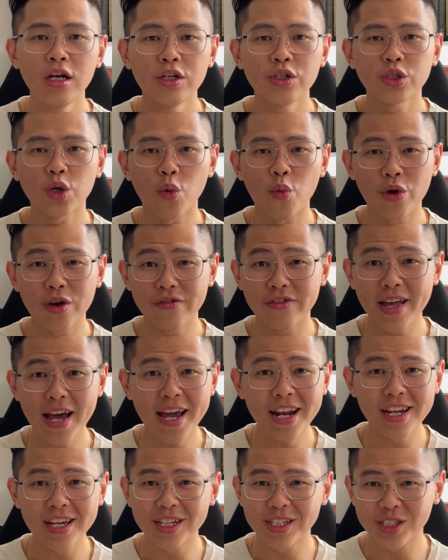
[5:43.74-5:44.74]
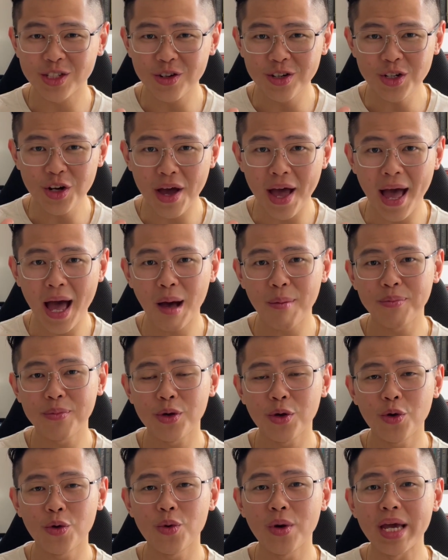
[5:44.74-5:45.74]
So with that, it is going to help
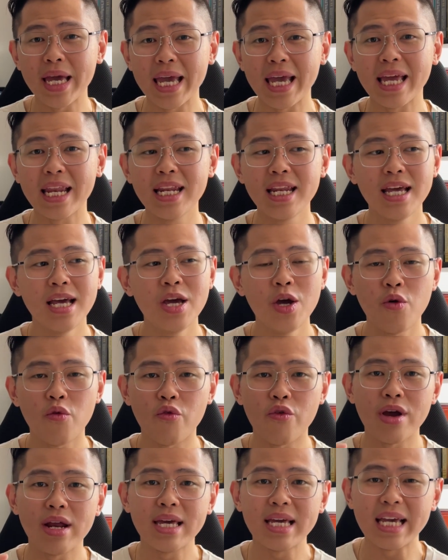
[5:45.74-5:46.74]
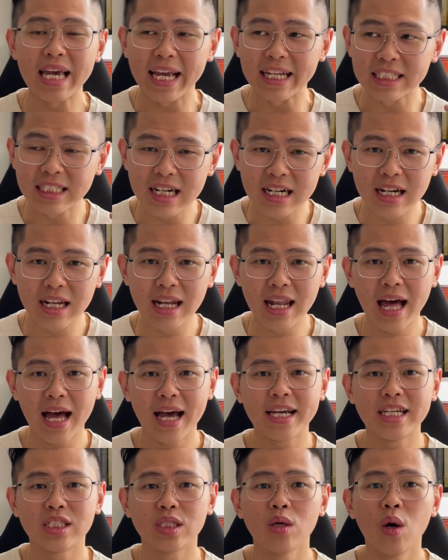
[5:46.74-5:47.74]
you in really
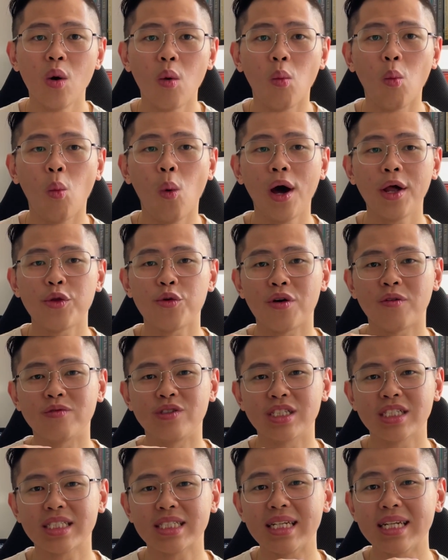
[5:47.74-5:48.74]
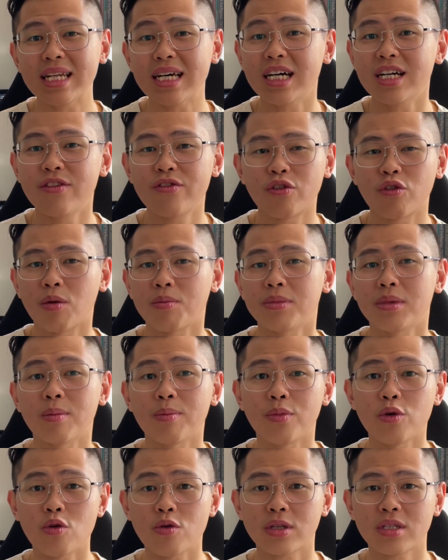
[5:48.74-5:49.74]
internalize what you have just learned from the
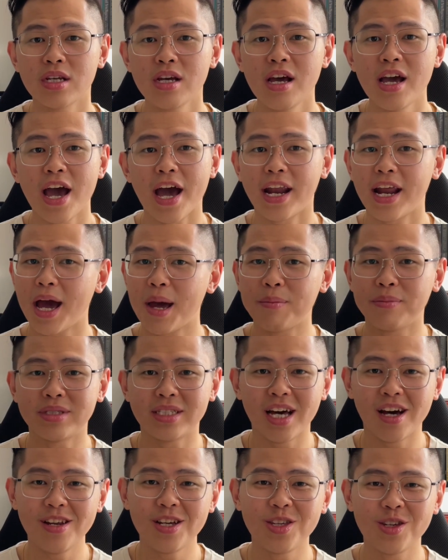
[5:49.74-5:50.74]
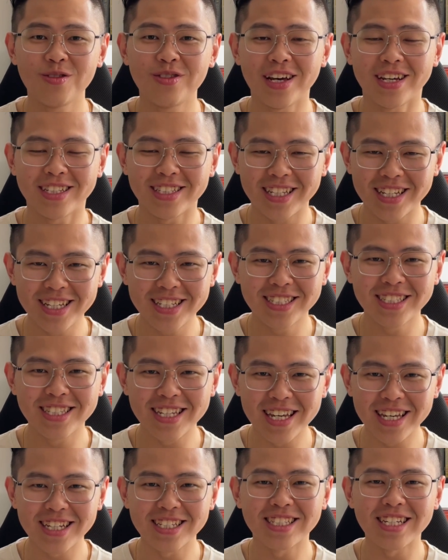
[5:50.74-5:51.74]
books. And I'm telling you that
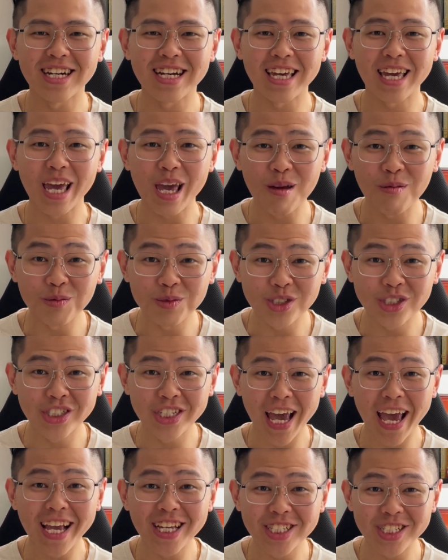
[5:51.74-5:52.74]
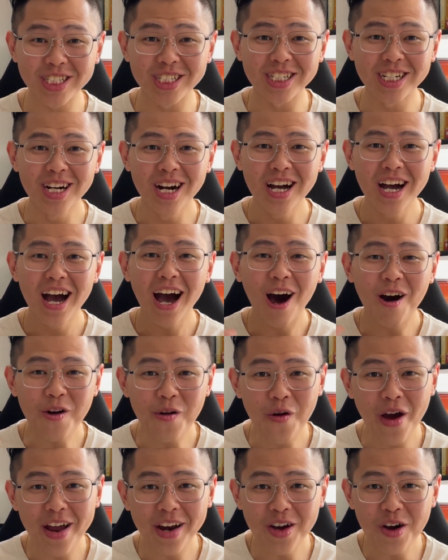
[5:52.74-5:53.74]
this is a game changer. How
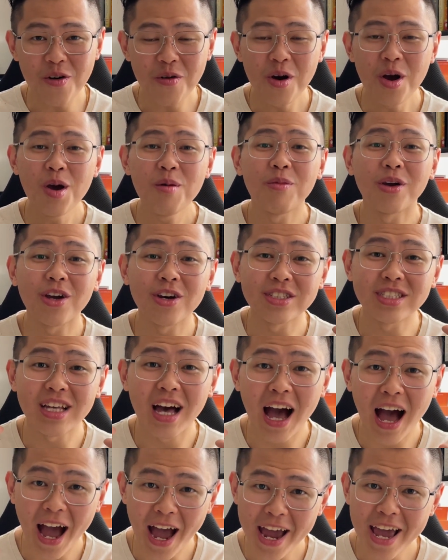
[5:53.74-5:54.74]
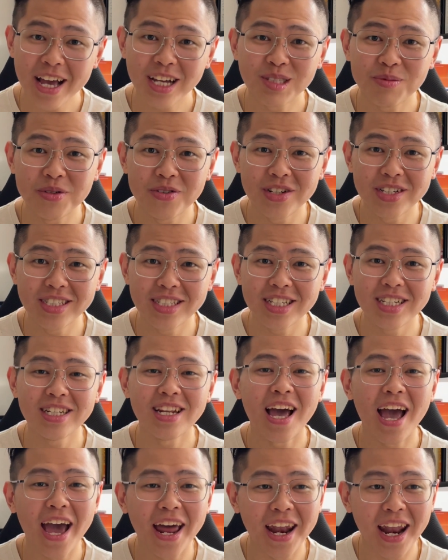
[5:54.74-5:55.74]
do I know? Because I experienced
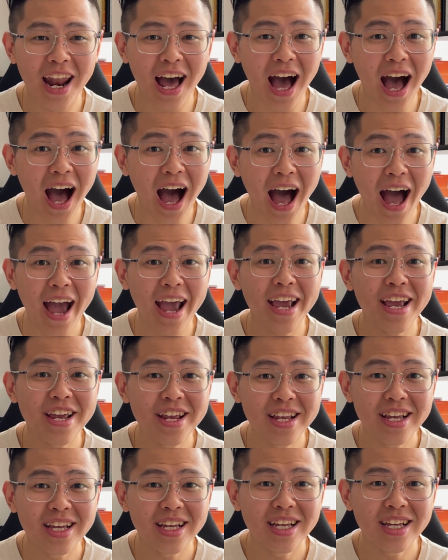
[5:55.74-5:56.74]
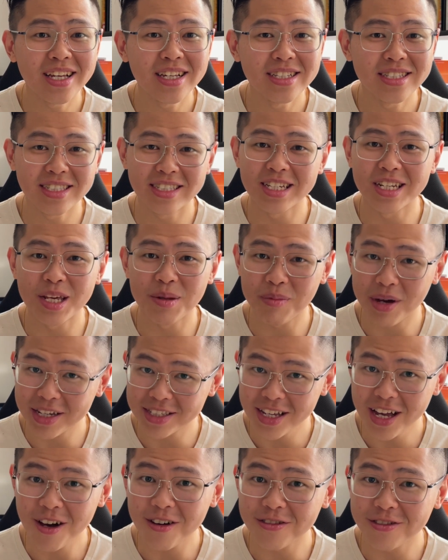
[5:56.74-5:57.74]
it and I seen it
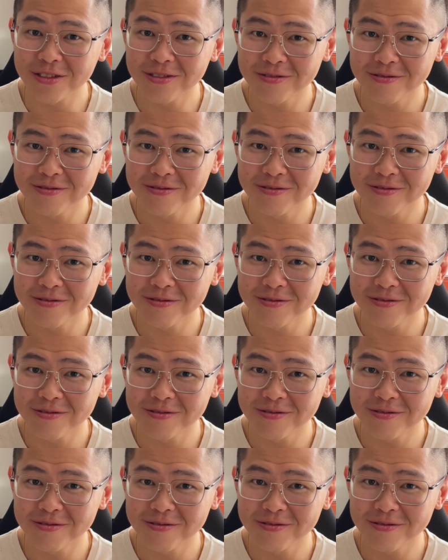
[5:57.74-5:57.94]
myself.